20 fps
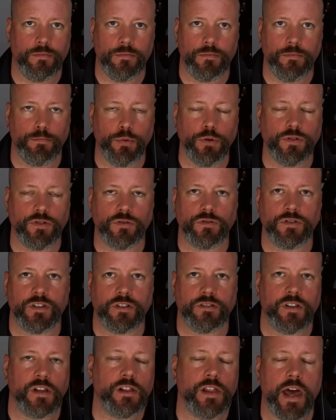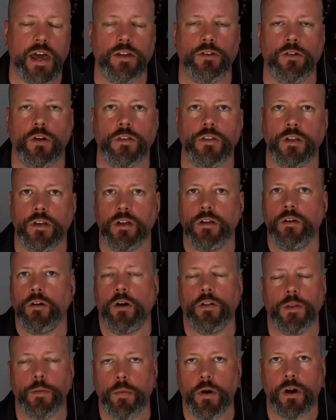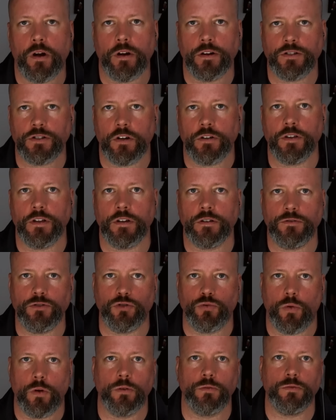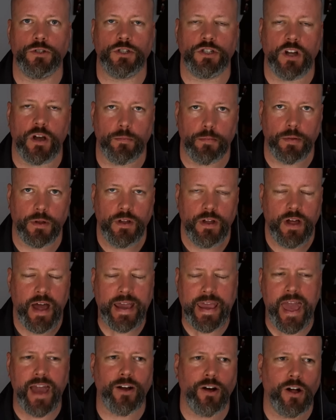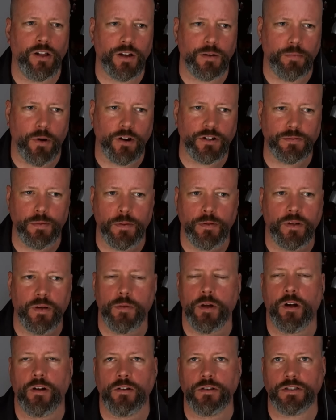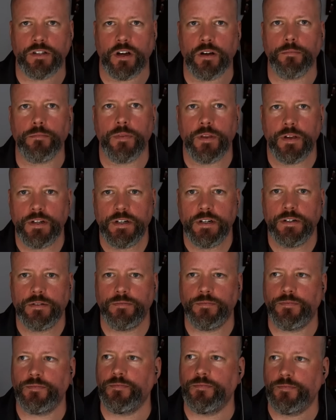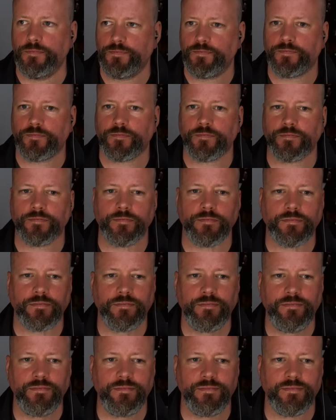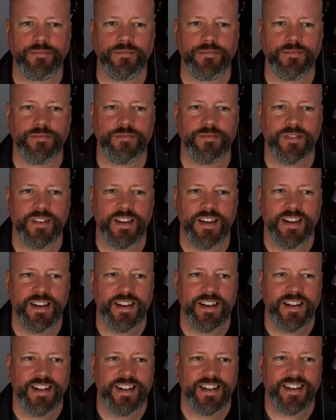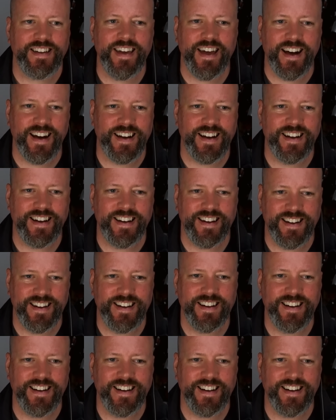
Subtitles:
boosters as they land on the barge, on the drone ship. I can't call it a barge. Elon's really playing into the Bond villain stereotype with